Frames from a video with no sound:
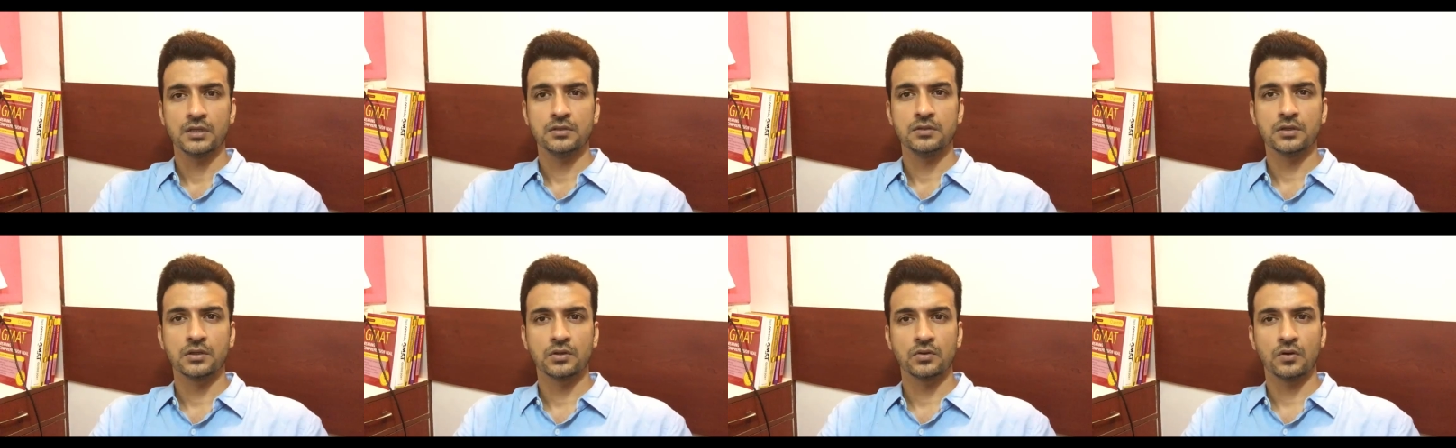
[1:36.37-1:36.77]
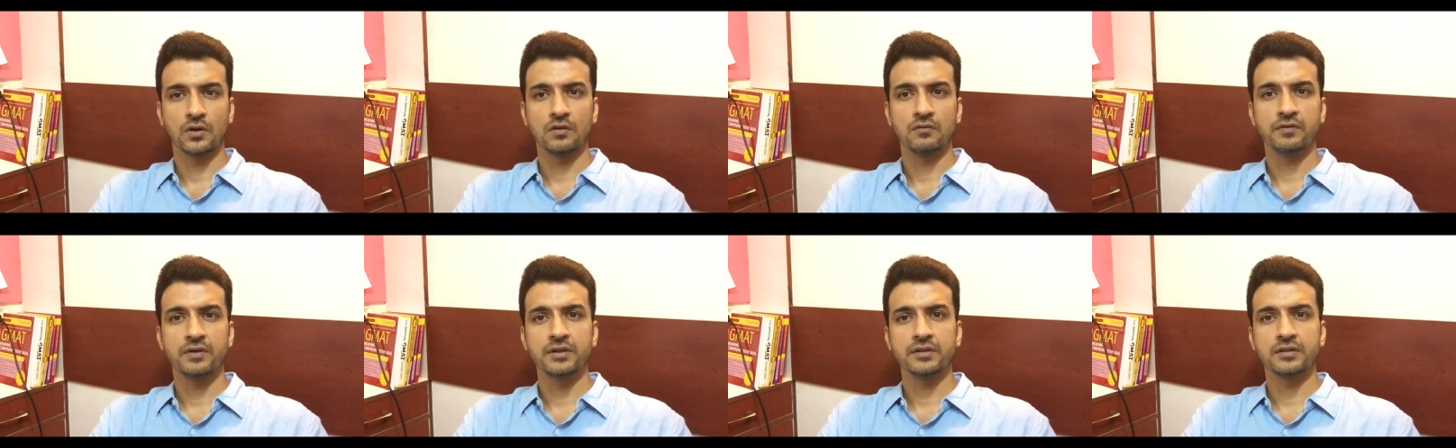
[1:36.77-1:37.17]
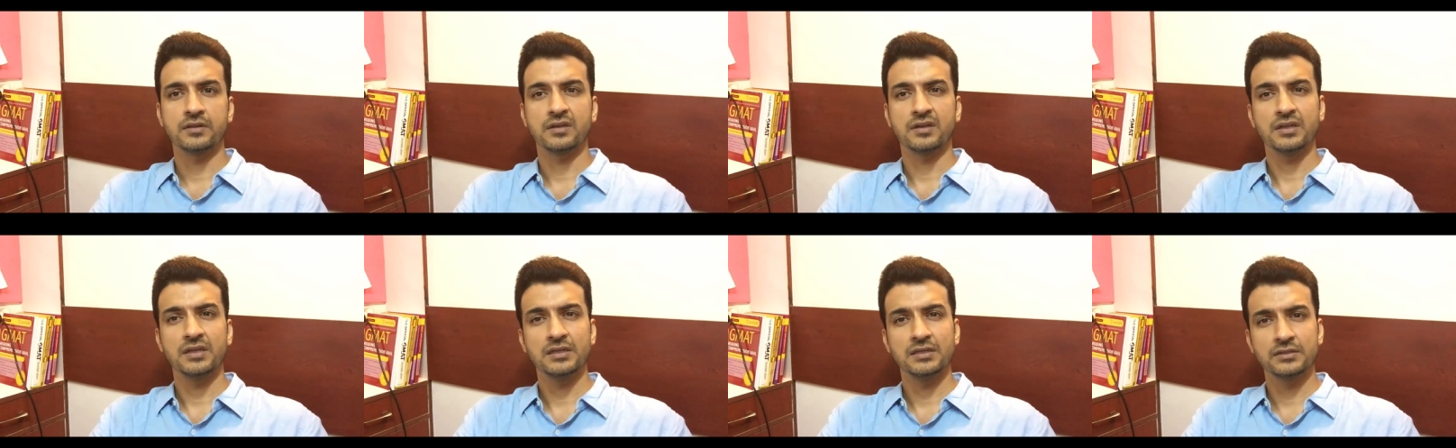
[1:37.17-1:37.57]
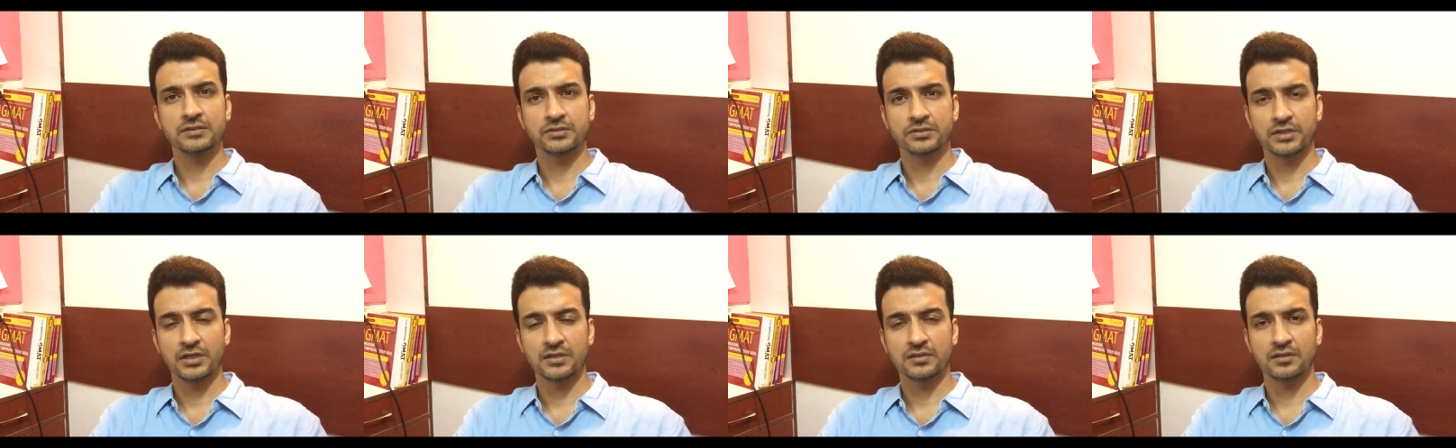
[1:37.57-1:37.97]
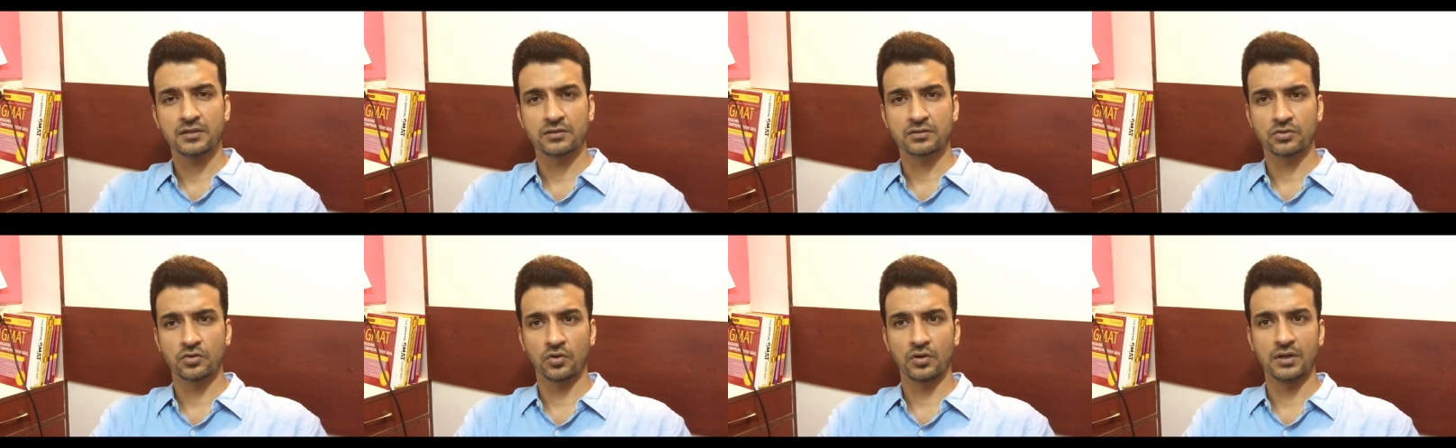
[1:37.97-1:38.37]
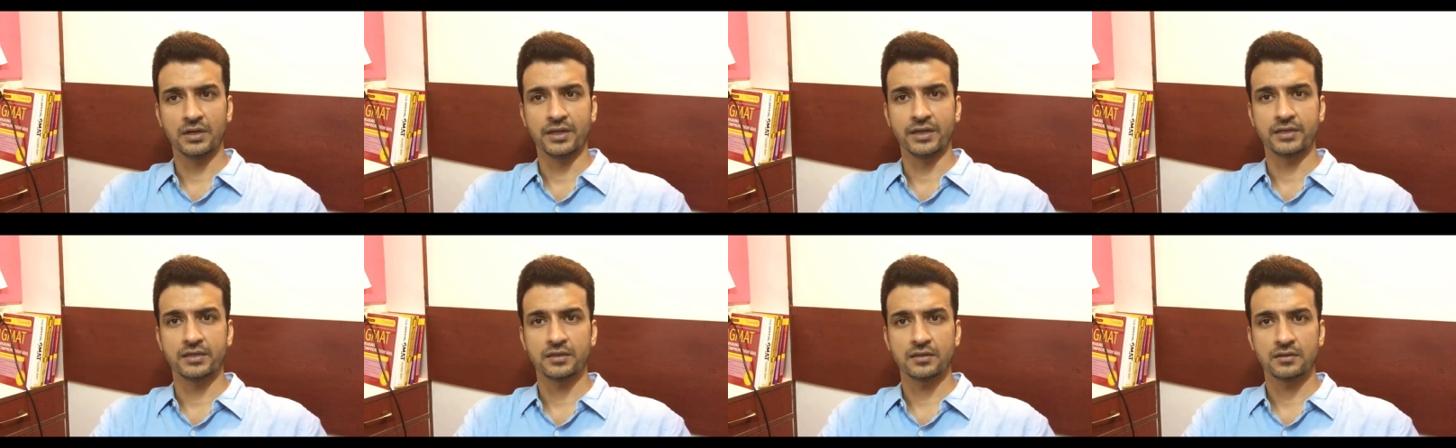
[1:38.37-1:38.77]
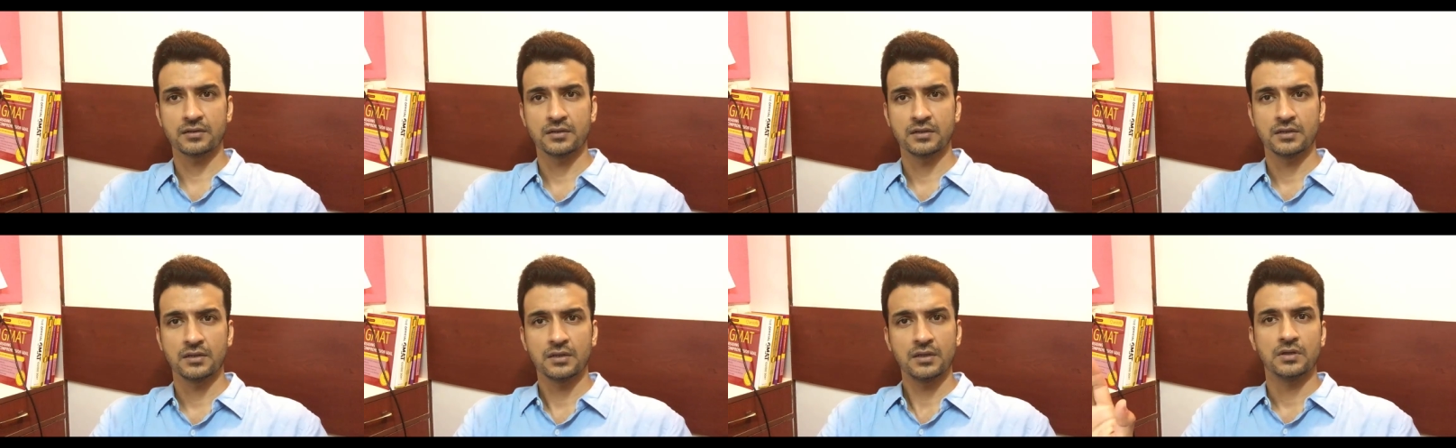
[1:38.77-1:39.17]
you can always reinstate the score later,